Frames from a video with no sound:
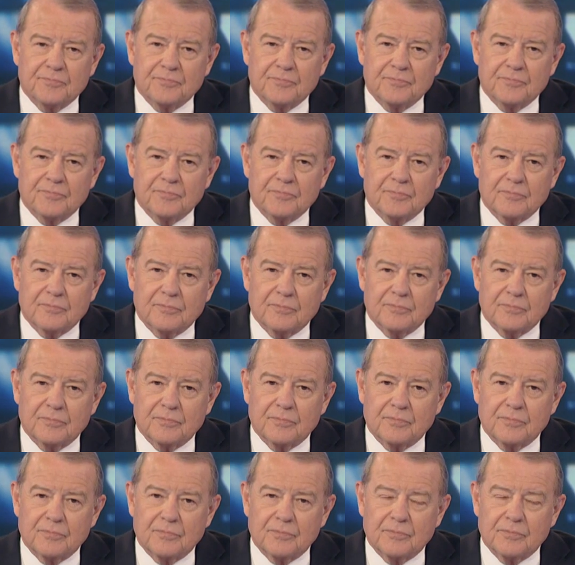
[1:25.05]

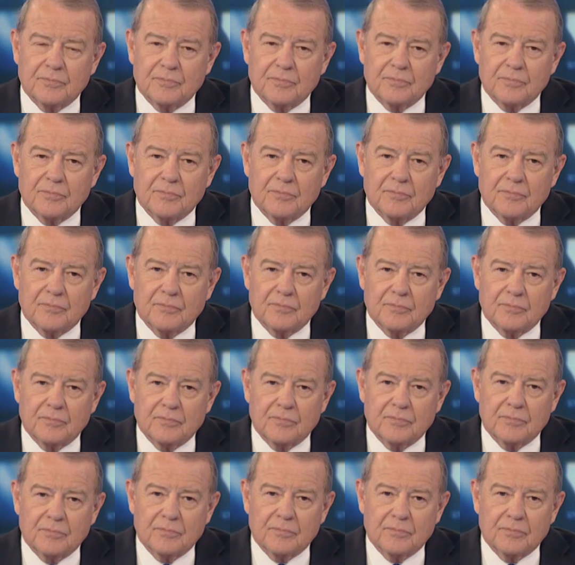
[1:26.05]

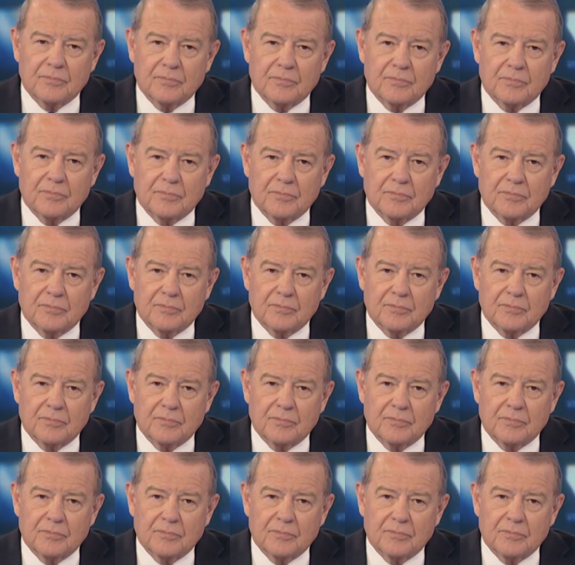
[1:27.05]
This person isn't speaking.